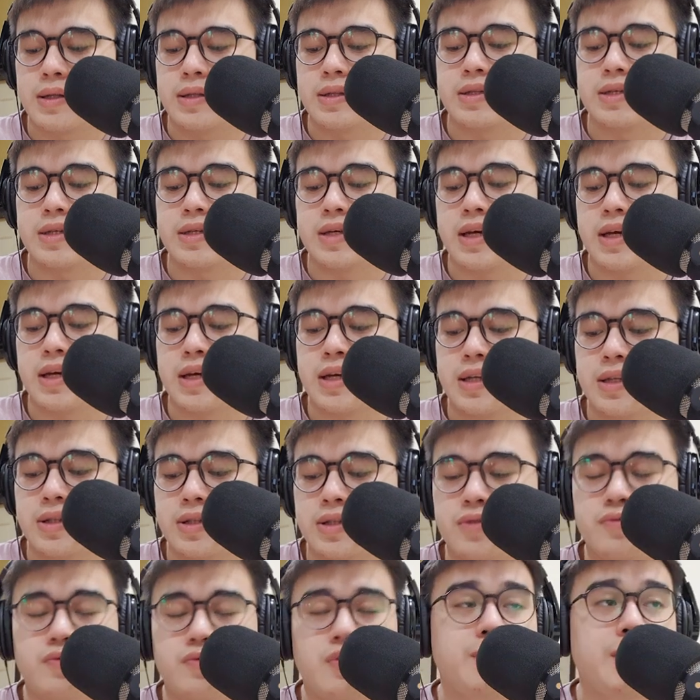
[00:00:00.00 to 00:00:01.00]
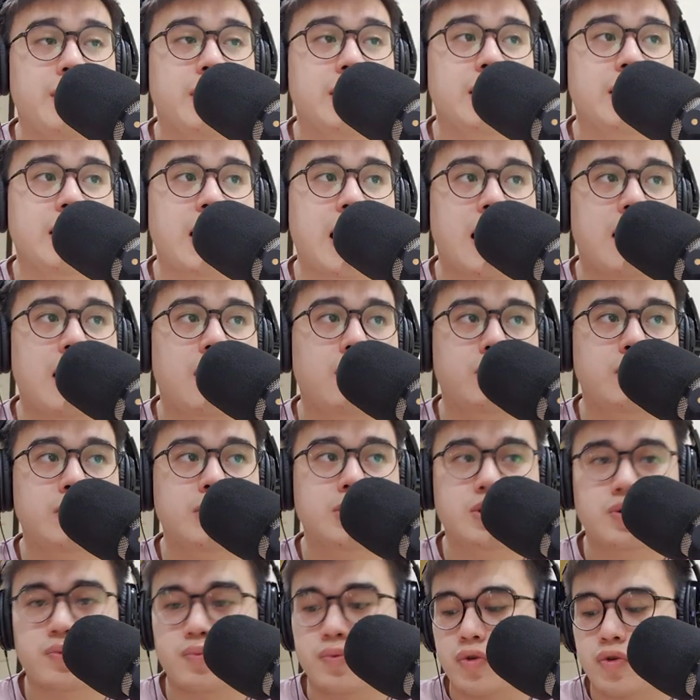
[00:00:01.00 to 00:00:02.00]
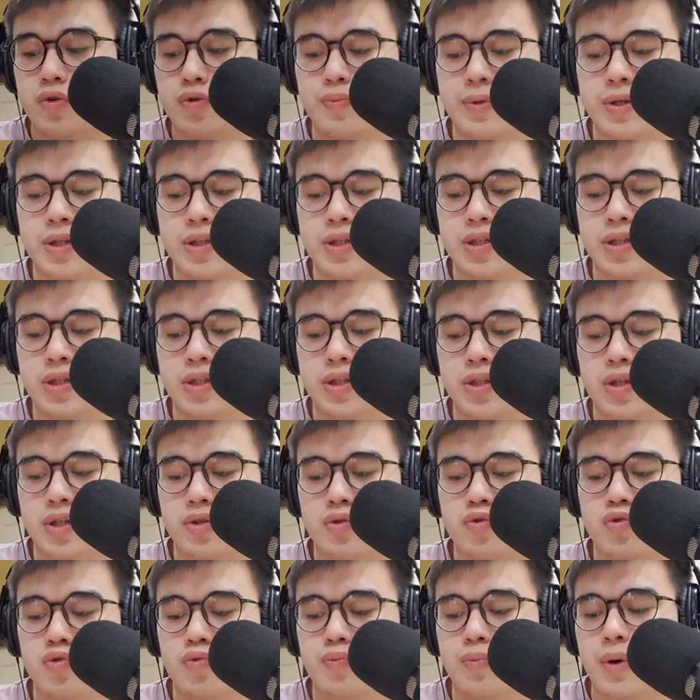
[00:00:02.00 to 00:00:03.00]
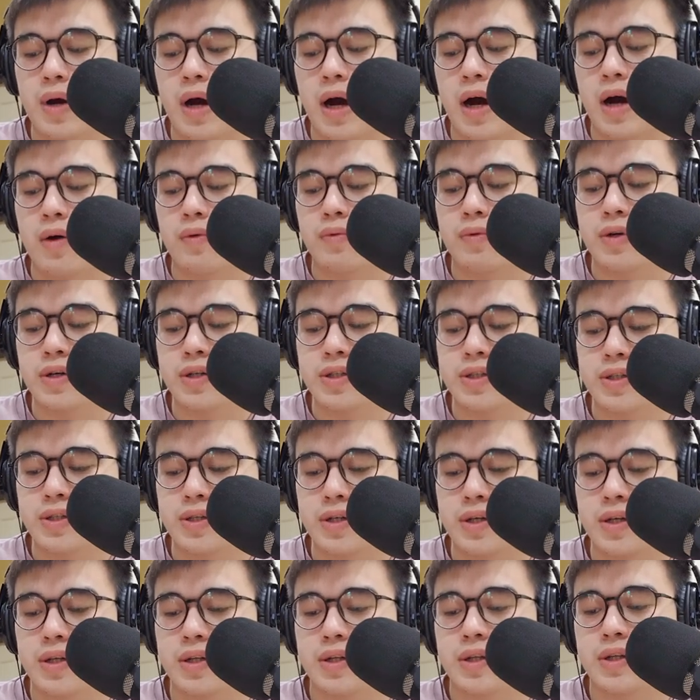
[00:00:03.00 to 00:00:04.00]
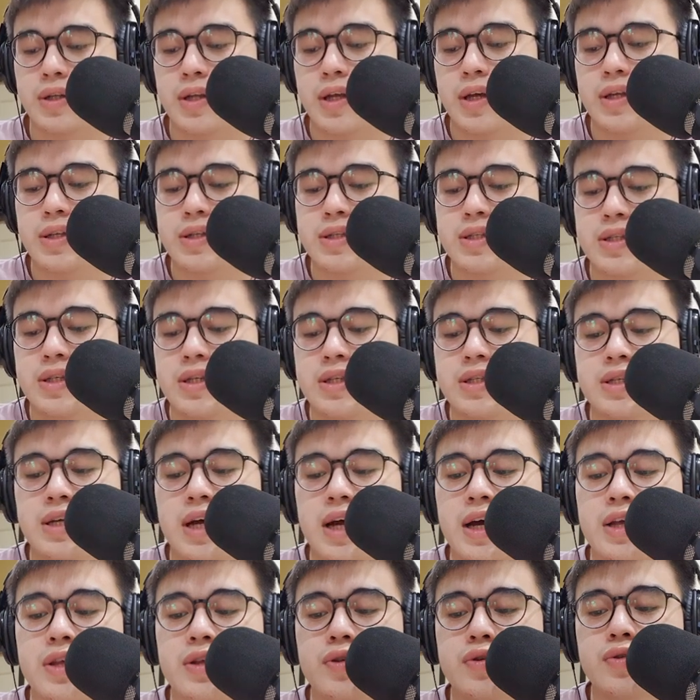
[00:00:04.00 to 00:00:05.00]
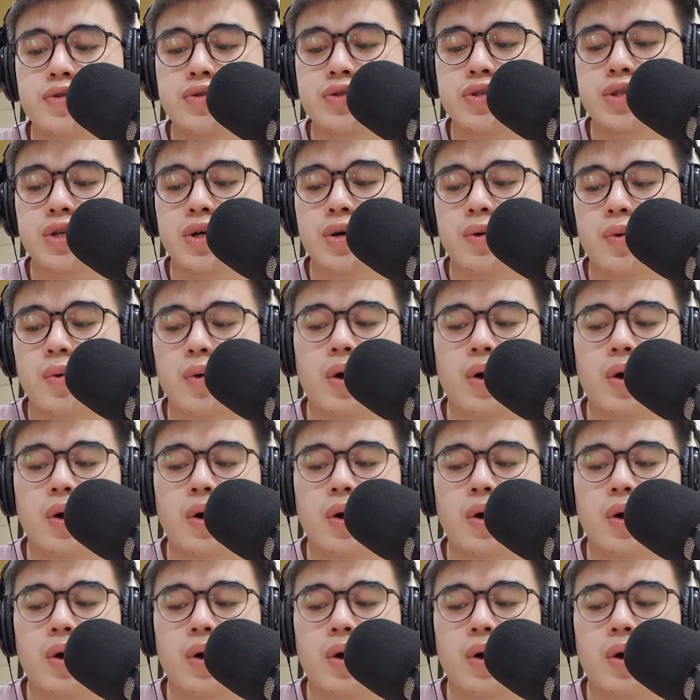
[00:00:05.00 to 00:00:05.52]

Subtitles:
Then the remaining hours will be 32 per hours, and then since I used